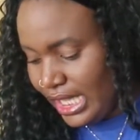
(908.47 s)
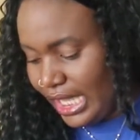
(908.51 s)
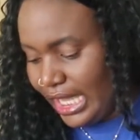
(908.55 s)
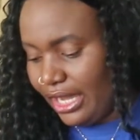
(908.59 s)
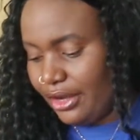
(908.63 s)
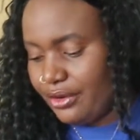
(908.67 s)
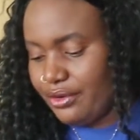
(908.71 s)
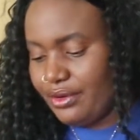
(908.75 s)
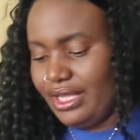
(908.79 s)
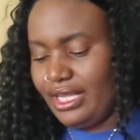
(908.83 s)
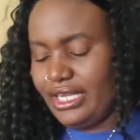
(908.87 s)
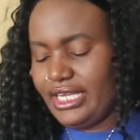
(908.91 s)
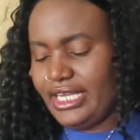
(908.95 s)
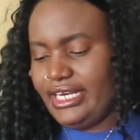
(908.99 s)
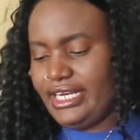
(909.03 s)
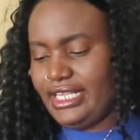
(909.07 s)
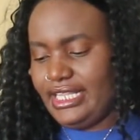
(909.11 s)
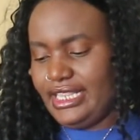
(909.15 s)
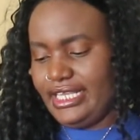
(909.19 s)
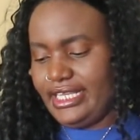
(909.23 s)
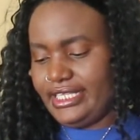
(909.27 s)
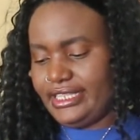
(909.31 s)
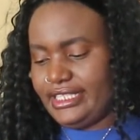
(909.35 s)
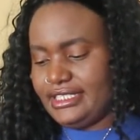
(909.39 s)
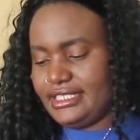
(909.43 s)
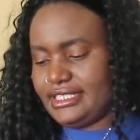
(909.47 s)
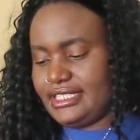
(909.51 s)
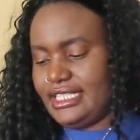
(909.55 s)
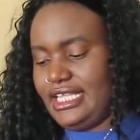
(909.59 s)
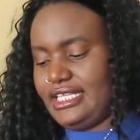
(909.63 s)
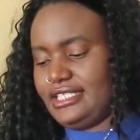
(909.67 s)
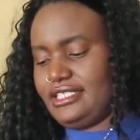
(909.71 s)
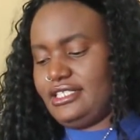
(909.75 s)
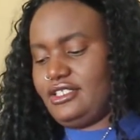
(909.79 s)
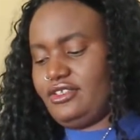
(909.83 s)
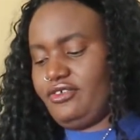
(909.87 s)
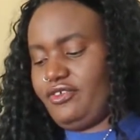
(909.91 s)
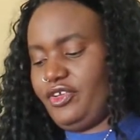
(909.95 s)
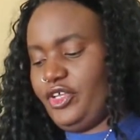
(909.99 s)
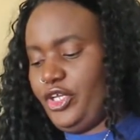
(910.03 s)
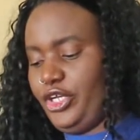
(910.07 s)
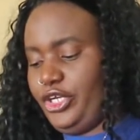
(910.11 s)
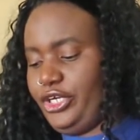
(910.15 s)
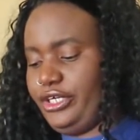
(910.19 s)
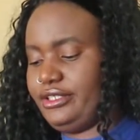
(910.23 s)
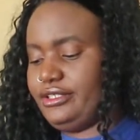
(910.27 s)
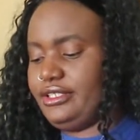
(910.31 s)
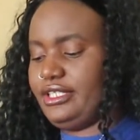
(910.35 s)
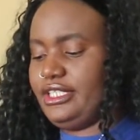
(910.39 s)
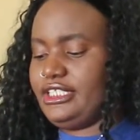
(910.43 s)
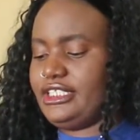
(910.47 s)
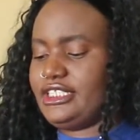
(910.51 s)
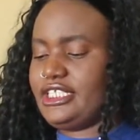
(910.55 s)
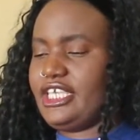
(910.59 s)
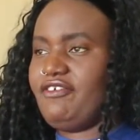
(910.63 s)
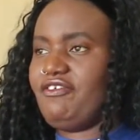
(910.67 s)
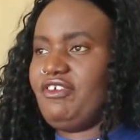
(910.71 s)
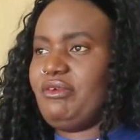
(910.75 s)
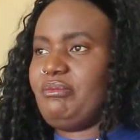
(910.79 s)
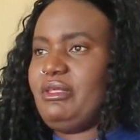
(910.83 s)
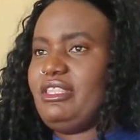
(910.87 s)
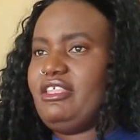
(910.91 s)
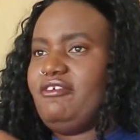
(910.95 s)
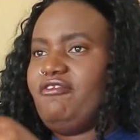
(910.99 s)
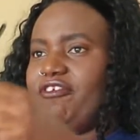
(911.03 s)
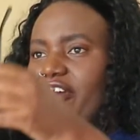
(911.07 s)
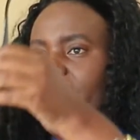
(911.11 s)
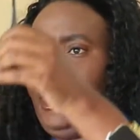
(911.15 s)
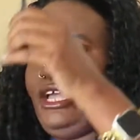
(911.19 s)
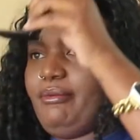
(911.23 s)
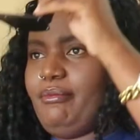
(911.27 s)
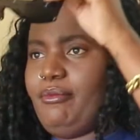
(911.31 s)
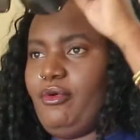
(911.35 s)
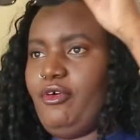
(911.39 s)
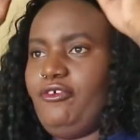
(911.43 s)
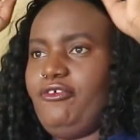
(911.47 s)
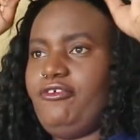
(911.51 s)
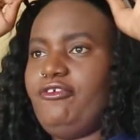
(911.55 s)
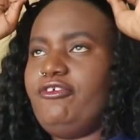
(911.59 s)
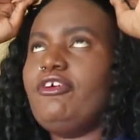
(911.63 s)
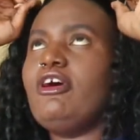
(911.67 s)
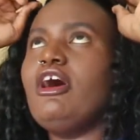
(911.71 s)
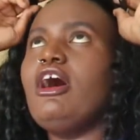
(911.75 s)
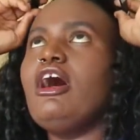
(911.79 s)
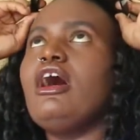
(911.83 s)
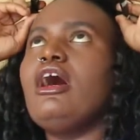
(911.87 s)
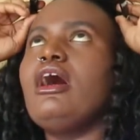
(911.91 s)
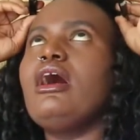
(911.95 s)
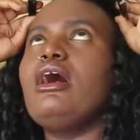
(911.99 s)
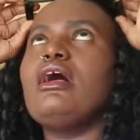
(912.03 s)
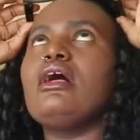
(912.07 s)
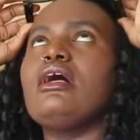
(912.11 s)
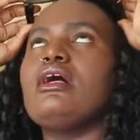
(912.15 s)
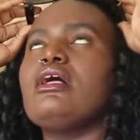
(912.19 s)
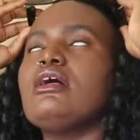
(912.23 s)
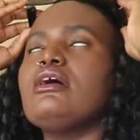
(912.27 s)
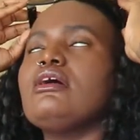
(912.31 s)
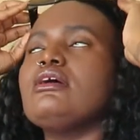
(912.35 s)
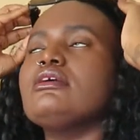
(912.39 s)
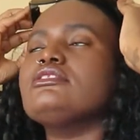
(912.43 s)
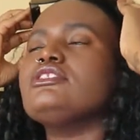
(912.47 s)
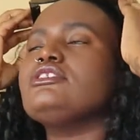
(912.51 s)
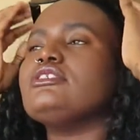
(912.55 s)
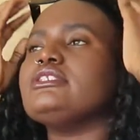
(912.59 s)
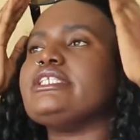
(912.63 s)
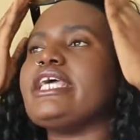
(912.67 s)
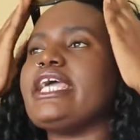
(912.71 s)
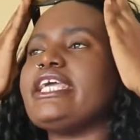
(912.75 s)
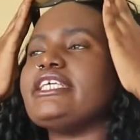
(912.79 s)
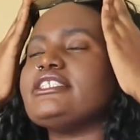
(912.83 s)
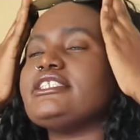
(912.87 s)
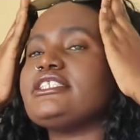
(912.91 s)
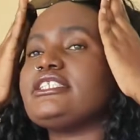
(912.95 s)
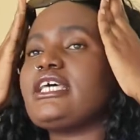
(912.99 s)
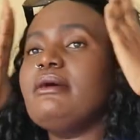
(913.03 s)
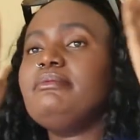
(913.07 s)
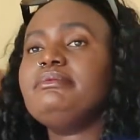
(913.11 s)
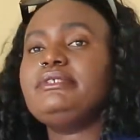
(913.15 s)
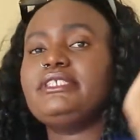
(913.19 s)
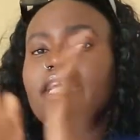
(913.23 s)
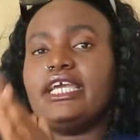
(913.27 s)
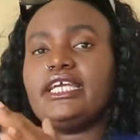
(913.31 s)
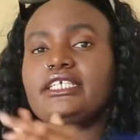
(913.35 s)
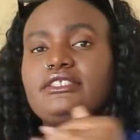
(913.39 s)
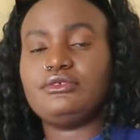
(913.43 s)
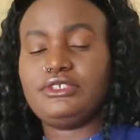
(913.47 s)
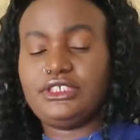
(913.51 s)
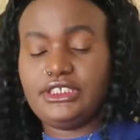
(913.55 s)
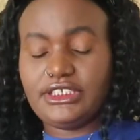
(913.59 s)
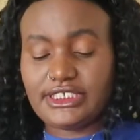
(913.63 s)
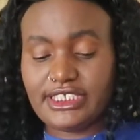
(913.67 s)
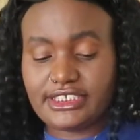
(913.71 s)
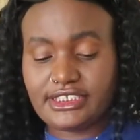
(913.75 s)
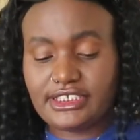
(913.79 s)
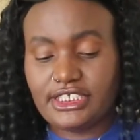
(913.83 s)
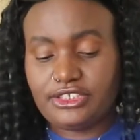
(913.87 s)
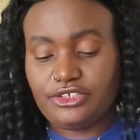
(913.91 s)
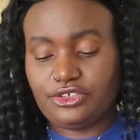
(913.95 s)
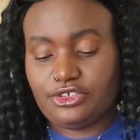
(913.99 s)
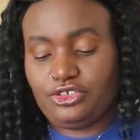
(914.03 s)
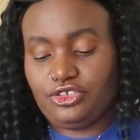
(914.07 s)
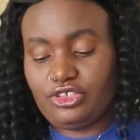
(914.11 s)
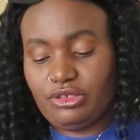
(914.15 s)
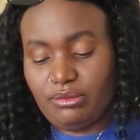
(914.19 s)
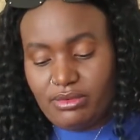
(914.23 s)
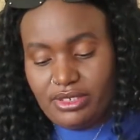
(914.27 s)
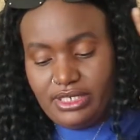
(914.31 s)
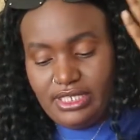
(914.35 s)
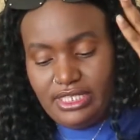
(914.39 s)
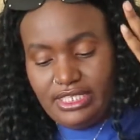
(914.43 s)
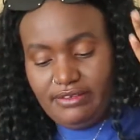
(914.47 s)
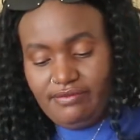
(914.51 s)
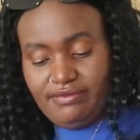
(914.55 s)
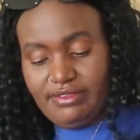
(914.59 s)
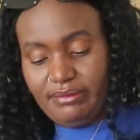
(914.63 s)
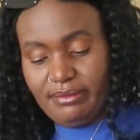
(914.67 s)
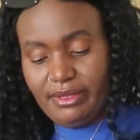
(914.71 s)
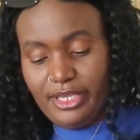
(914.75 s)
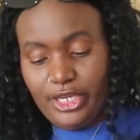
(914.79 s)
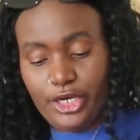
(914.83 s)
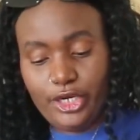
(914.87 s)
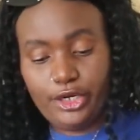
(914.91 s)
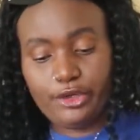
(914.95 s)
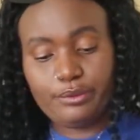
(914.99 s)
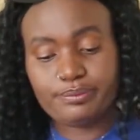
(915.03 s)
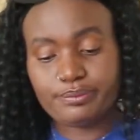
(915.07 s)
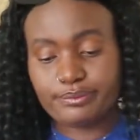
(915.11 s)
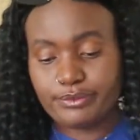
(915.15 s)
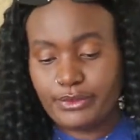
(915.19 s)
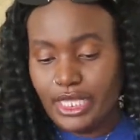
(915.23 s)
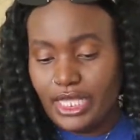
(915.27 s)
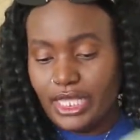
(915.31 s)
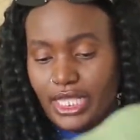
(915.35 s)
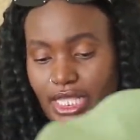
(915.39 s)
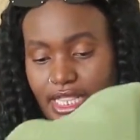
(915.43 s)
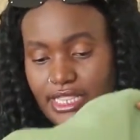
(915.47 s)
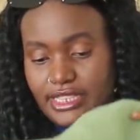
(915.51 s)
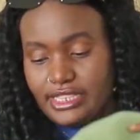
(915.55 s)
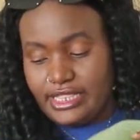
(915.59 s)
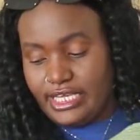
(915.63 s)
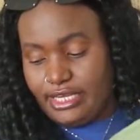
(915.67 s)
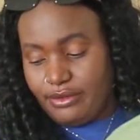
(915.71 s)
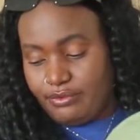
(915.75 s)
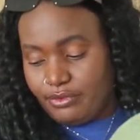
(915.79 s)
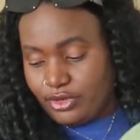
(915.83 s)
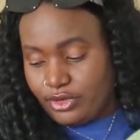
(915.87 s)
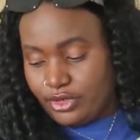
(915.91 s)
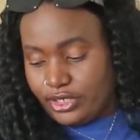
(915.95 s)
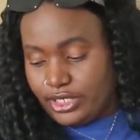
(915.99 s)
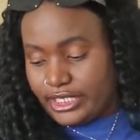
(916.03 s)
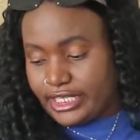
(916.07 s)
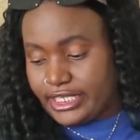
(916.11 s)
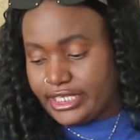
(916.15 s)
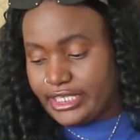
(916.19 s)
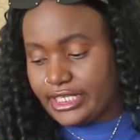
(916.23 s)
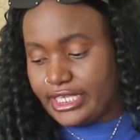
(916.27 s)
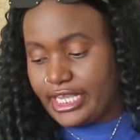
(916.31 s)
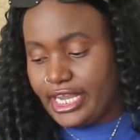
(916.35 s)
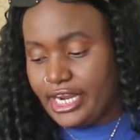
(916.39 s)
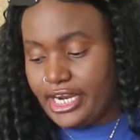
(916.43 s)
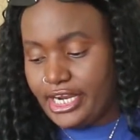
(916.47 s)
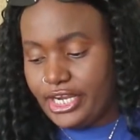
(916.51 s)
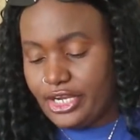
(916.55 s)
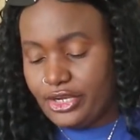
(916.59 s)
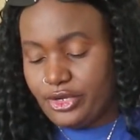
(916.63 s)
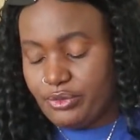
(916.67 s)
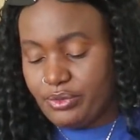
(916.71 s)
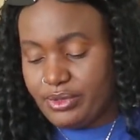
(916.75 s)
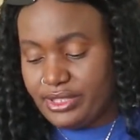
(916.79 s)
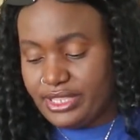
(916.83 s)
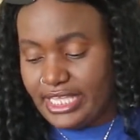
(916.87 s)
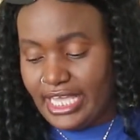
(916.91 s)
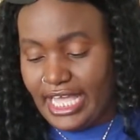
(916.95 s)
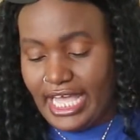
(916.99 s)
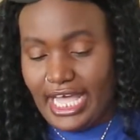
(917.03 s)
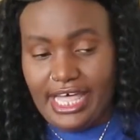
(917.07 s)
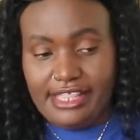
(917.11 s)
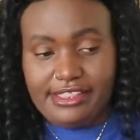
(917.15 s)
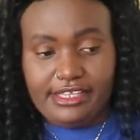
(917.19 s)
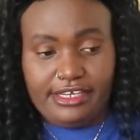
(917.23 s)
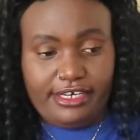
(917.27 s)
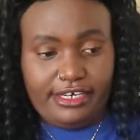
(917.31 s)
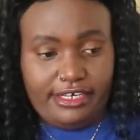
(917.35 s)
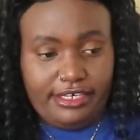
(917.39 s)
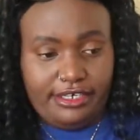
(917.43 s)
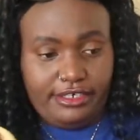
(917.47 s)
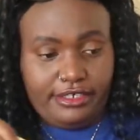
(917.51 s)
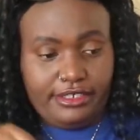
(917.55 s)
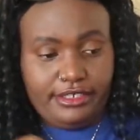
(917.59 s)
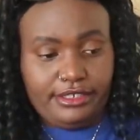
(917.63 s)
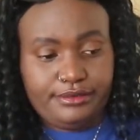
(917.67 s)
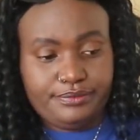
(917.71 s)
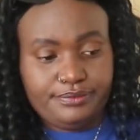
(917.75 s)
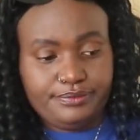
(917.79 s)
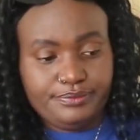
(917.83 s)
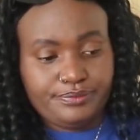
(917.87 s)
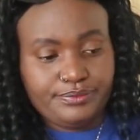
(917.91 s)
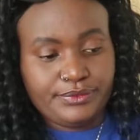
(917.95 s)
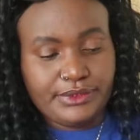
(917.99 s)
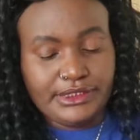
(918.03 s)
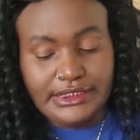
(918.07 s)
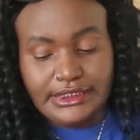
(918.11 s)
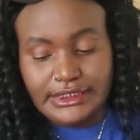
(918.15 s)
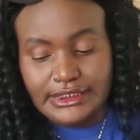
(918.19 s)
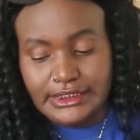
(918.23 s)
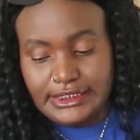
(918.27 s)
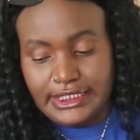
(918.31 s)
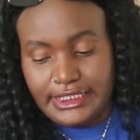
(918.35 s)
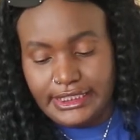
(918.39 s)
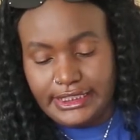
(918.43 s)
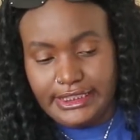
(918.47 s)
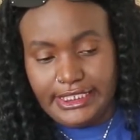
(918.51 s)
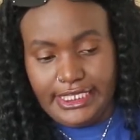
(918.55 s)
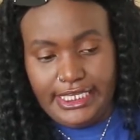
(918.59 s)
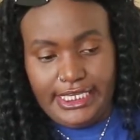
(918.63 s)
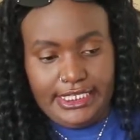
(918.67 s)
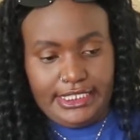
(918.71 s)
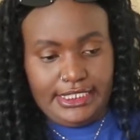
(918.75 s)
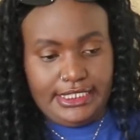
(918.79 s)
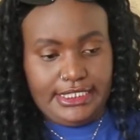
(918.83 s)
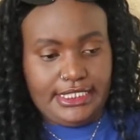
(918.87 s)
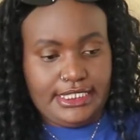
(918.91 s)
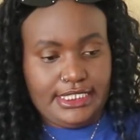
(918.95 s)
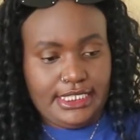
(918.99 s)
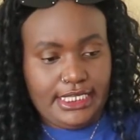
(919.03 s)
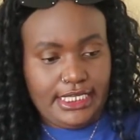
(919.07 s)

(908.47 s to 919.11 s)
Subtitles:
I kind of like these glasses over here. It's giving me the vibe of today's subject, which is accessories. So I'm gonna leave them here. Then we're gonna carry on with the other things.